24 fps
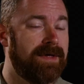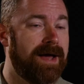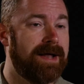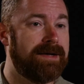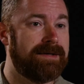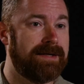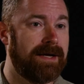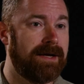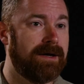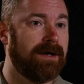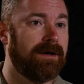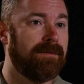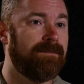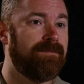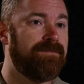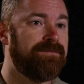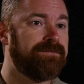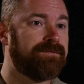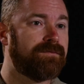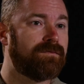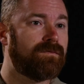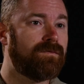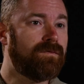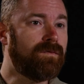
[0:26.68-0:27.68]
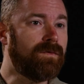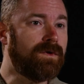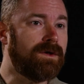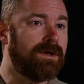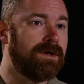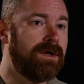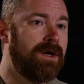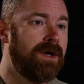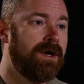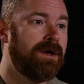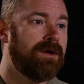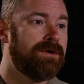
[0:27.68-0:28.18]
that data.
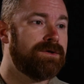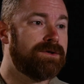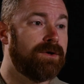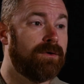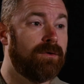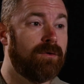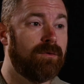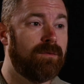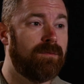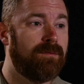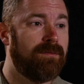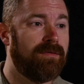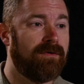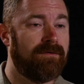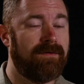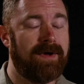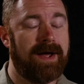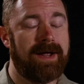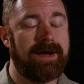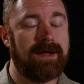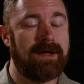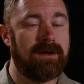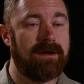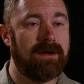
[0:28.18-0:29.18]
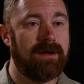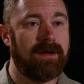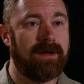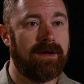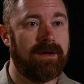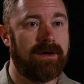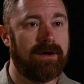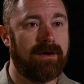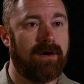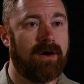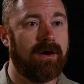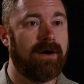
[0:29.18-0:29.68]
So providing
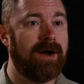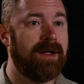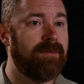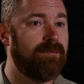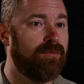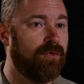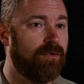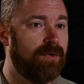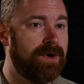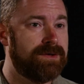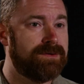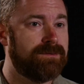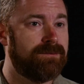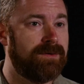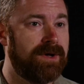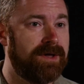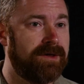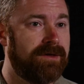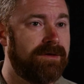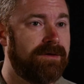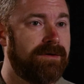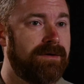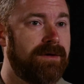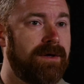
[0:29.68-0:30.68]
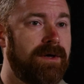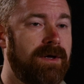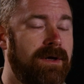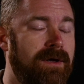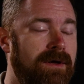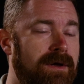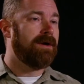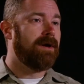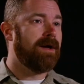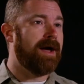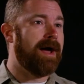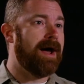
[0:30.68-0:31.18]
our endpoints with
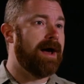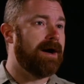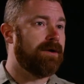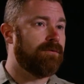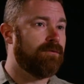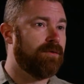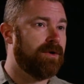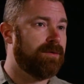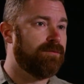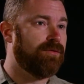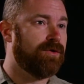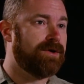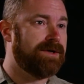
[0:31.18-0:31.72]
adequate